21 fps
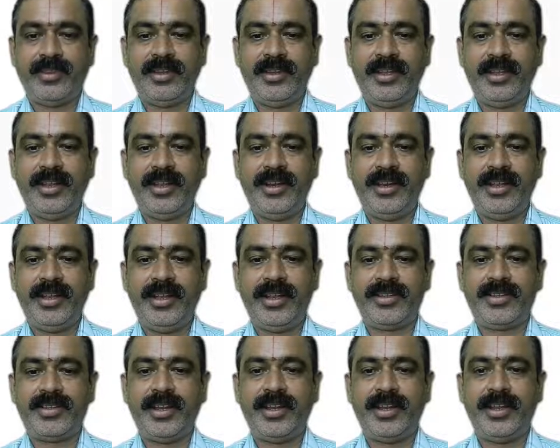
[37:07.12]
the Indian
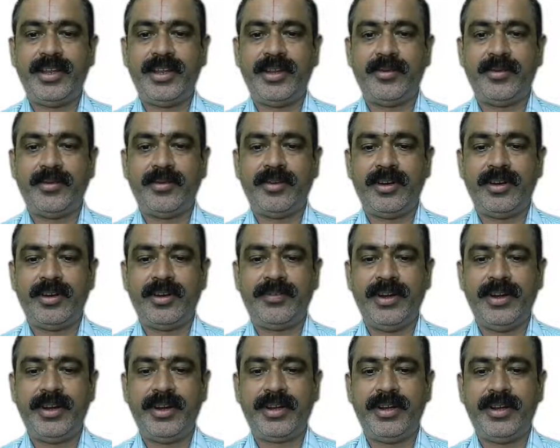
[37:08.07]
scenario of
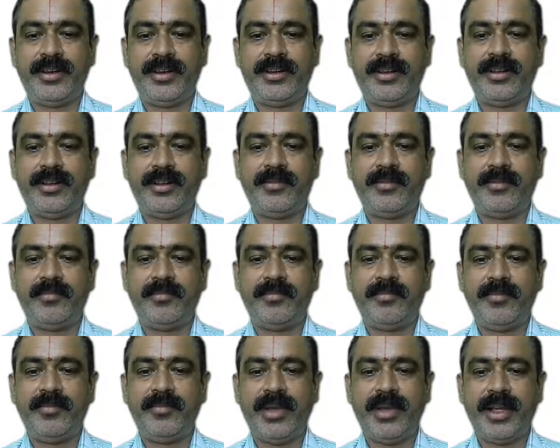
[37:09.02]
internet
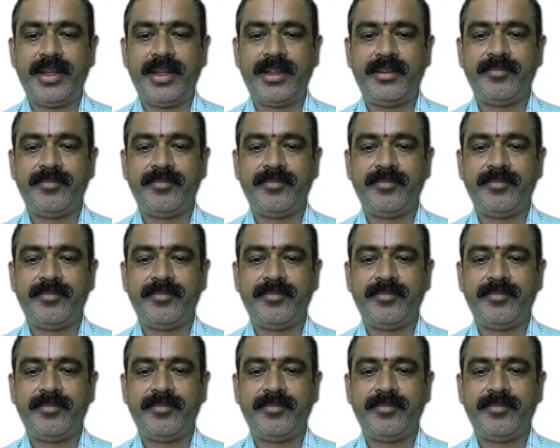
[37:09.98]
banking.